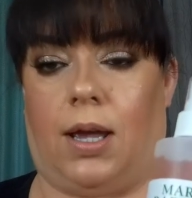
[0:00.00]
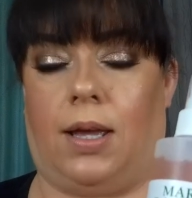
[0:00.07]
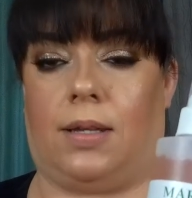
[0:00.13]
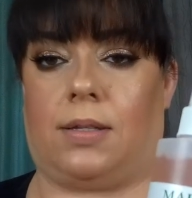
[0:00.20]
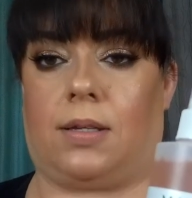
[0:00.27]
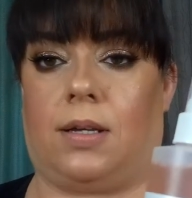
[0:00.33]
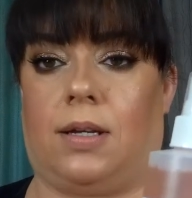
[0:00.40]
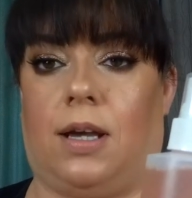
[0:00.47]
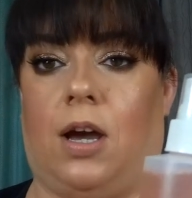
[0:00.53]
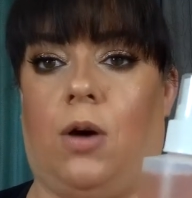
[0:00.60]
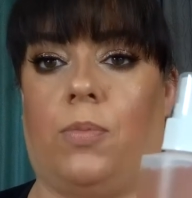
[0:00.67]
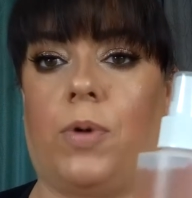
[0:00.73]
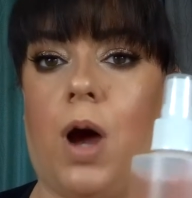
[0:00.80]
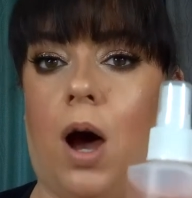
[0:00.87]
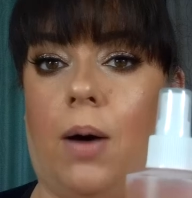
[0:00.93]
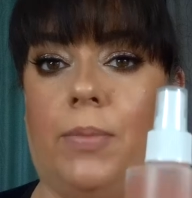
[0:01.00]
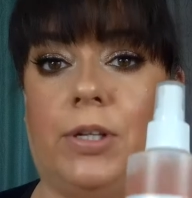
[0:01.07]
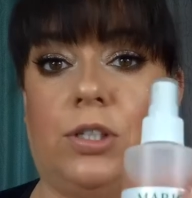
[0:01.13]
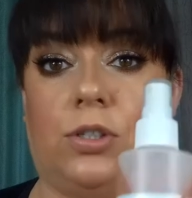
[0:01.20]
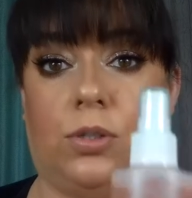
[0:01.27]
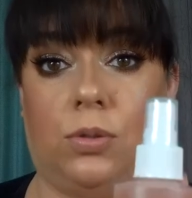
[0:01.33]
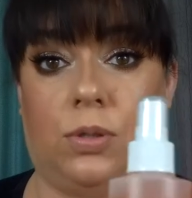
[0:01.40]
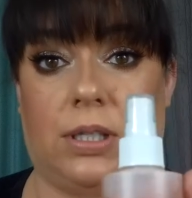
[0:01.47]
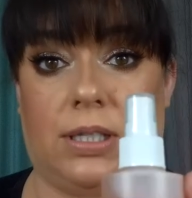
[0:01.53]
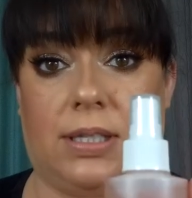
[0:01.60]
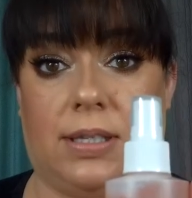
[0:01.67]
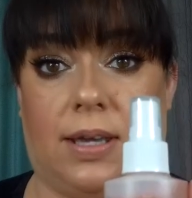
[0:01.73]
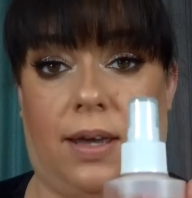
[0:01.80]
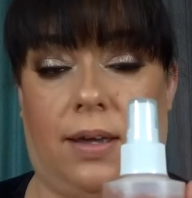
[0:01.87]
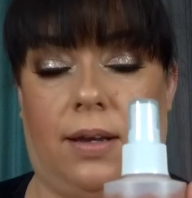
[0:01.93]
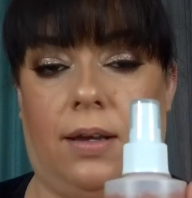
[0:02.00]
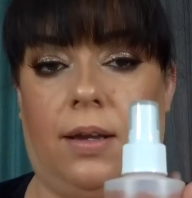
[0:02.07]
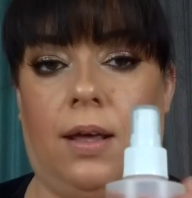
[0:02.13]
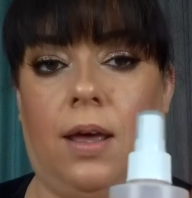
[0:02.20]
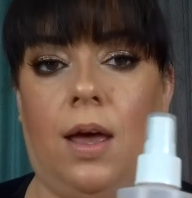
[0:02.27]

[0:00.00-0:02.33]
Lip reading: It's going to help calm and soothe the skin,